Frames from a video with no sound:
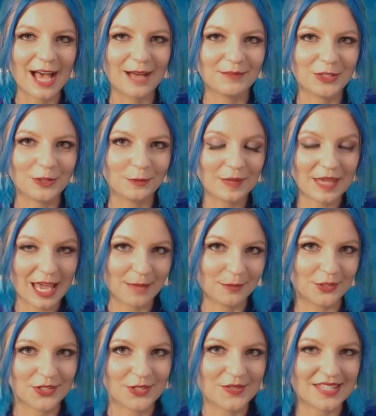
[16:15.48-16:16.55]
You'll be
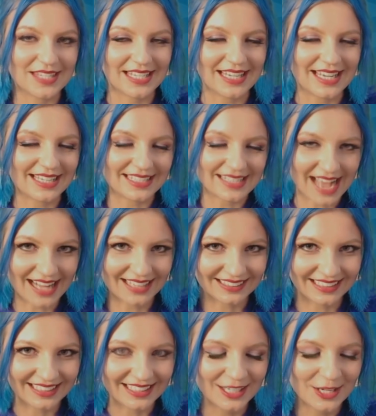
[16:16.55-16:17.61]
able to see
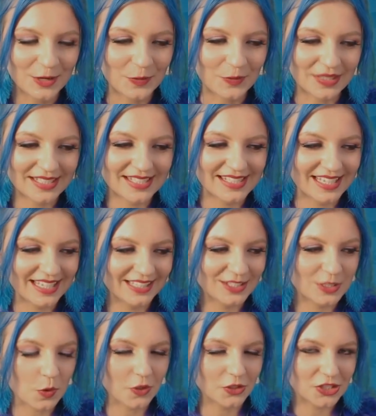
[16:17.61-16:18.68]
exactly what
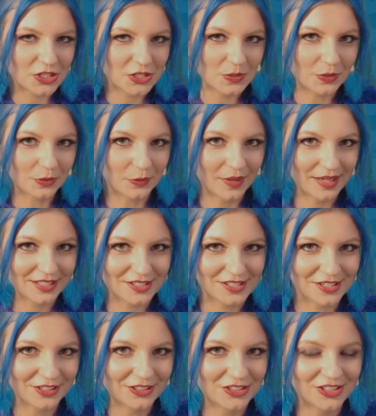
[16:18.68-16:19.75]
scenes, or just do a quick
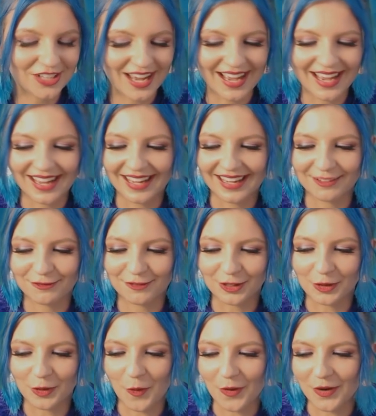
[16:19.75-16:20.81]
search for
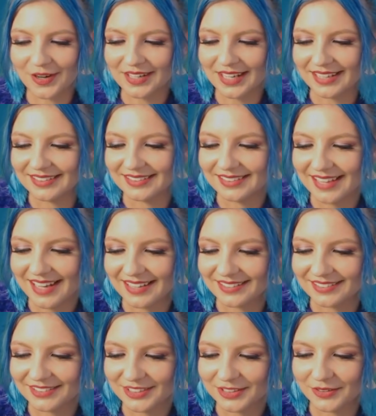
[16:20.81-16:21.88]
Gord,
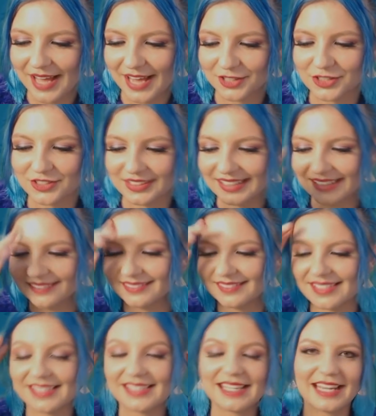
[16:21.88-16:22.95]
and you'll actually
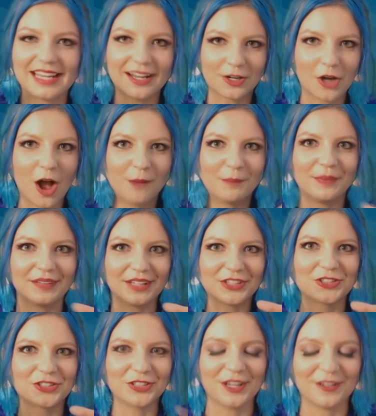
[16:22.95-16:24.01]
see a
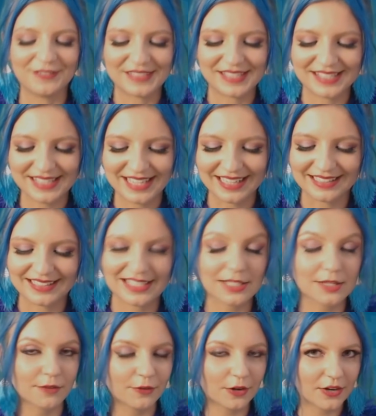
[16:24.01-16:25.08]
compilation of his scenes.
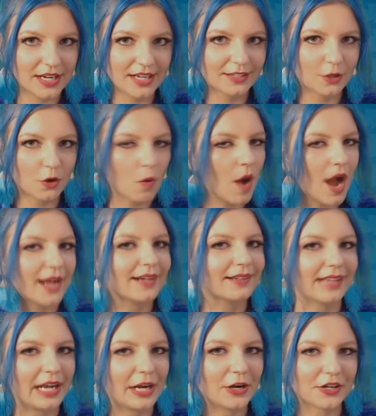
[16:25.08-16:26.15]
He's a very
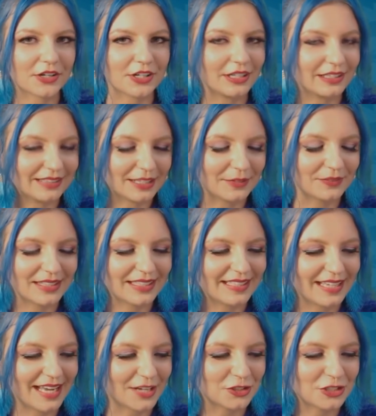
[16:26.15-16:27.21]
quiet character. I don't think
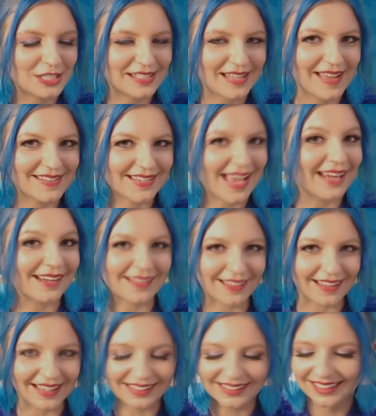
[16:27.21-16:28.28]
he actually says
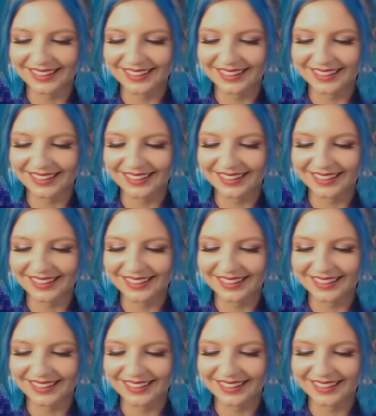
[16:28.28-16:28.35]
anything.